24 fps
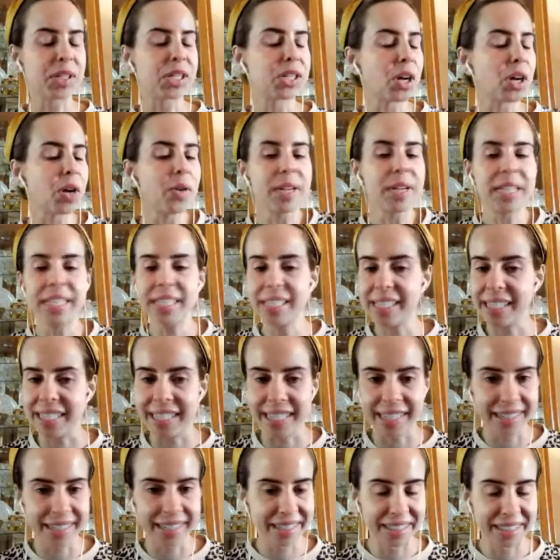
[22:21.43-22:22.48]
so easy.
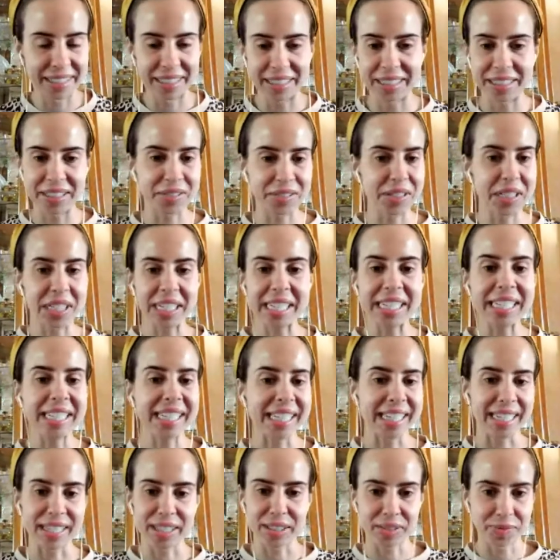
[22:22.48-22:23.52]
You start to
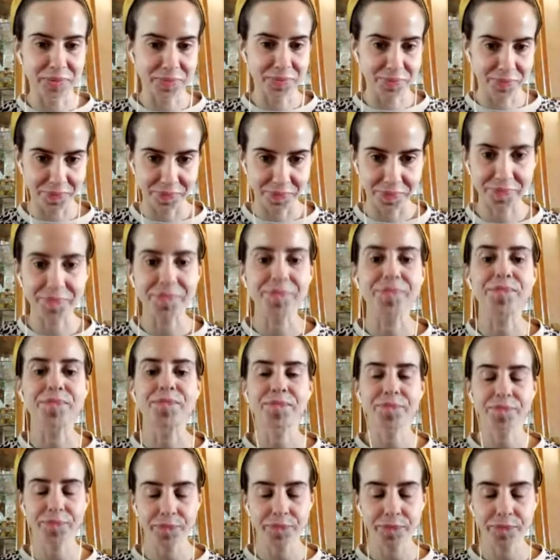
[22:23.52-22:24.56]
see it pretty
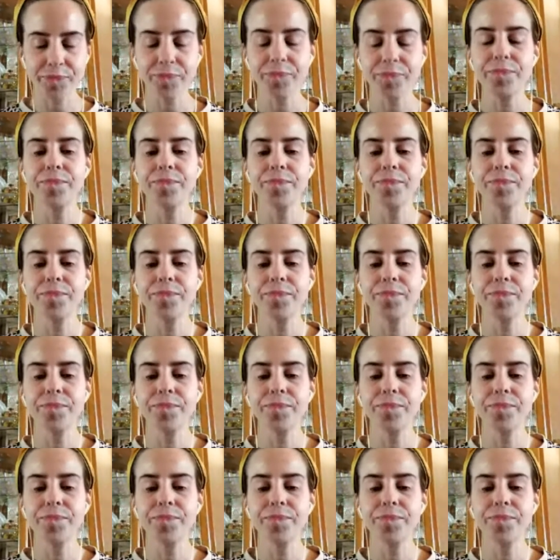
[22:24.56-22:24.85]
fast, right?